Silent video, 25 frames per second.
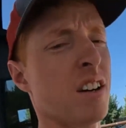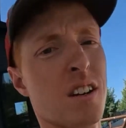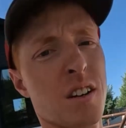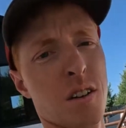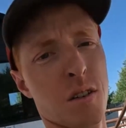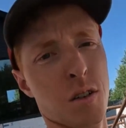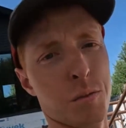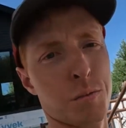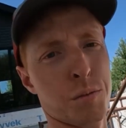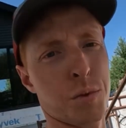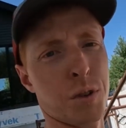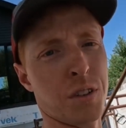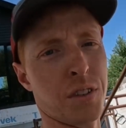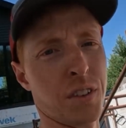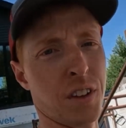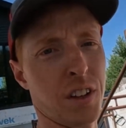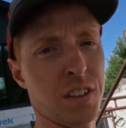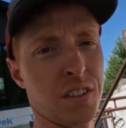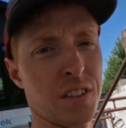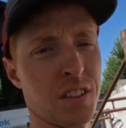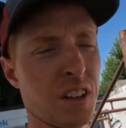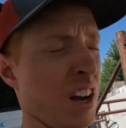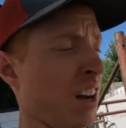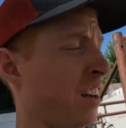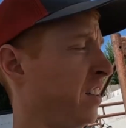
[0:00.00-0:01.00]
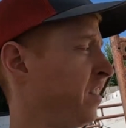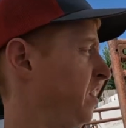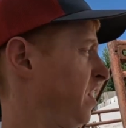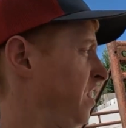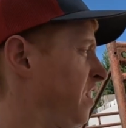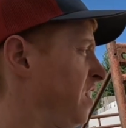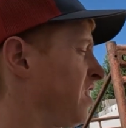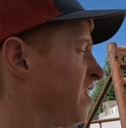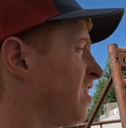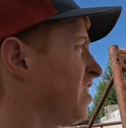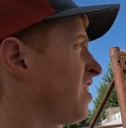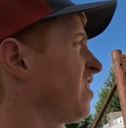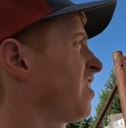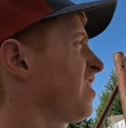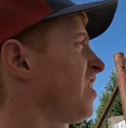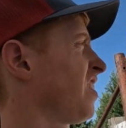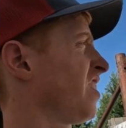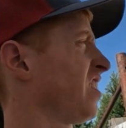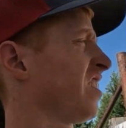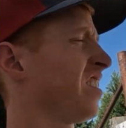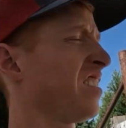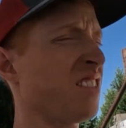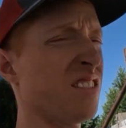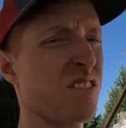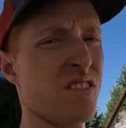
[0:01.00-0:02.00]
we're putting these guys in.
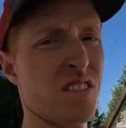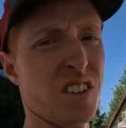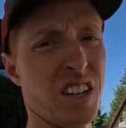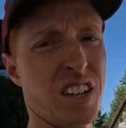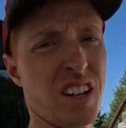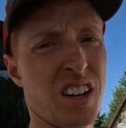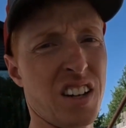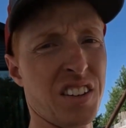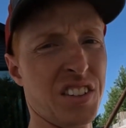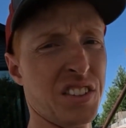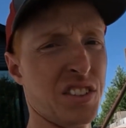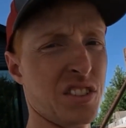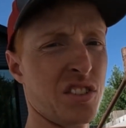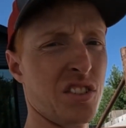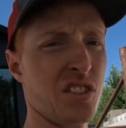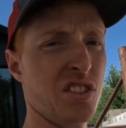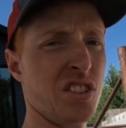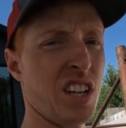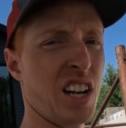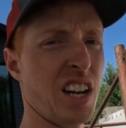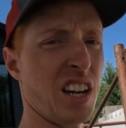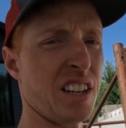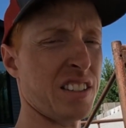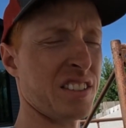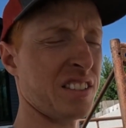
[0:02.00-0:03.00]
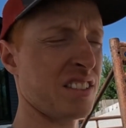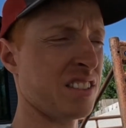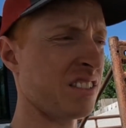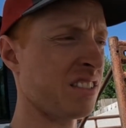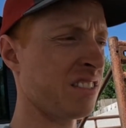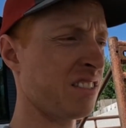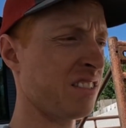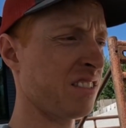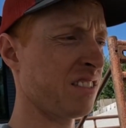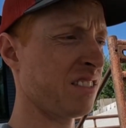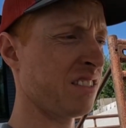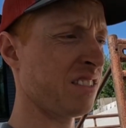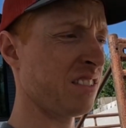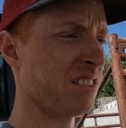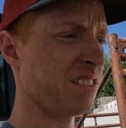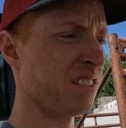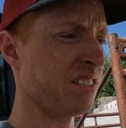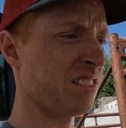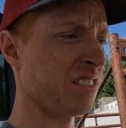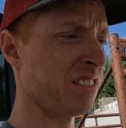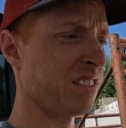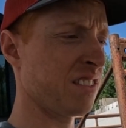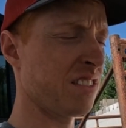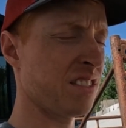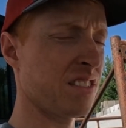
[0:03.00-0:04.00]
What do you call these, screw jacks?
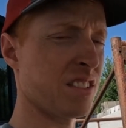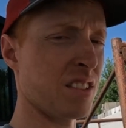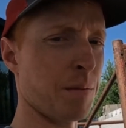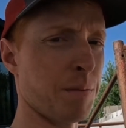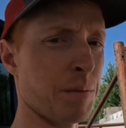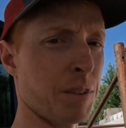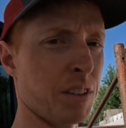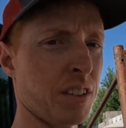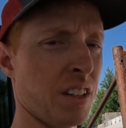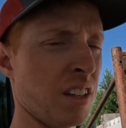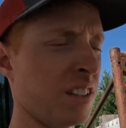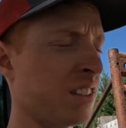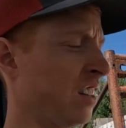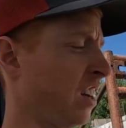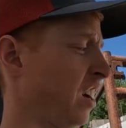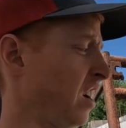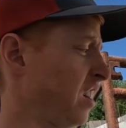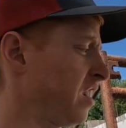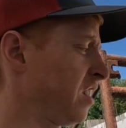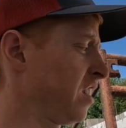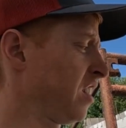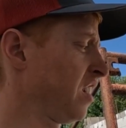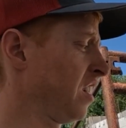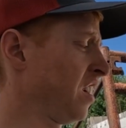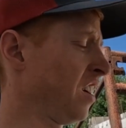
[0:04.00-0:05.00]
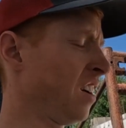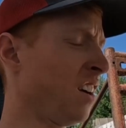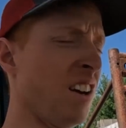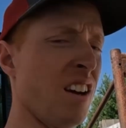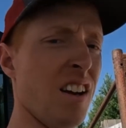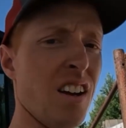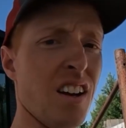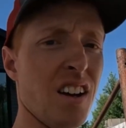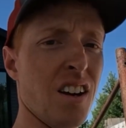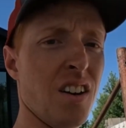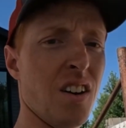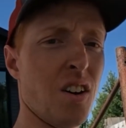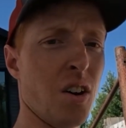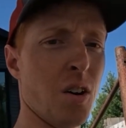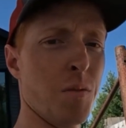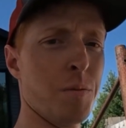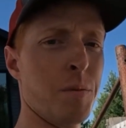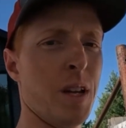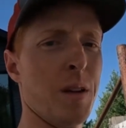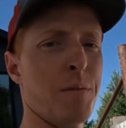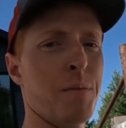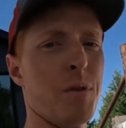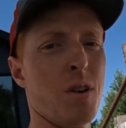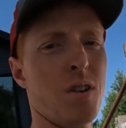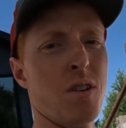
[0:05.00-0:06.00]
Something like that. Home
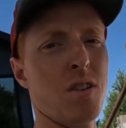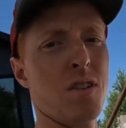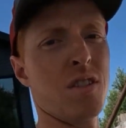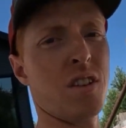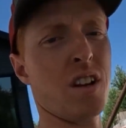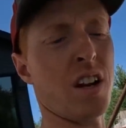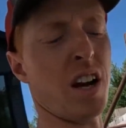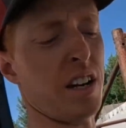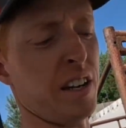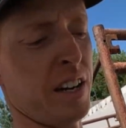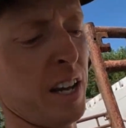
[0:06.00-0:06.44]
Depot got